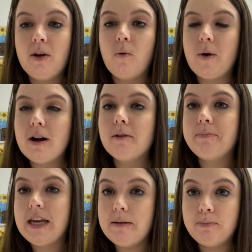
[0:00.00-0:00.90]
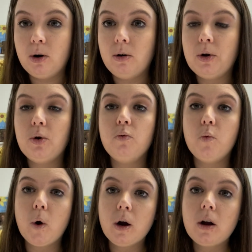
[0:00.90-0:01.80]
We are people who
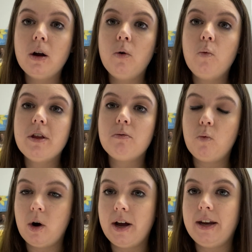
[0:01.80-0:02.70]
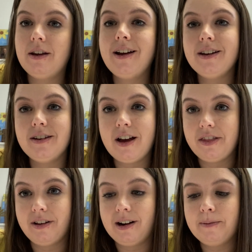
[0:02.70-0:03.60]
work with one
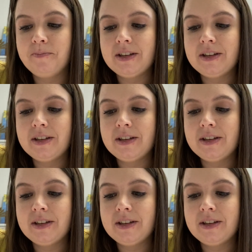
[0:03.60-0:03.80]
another.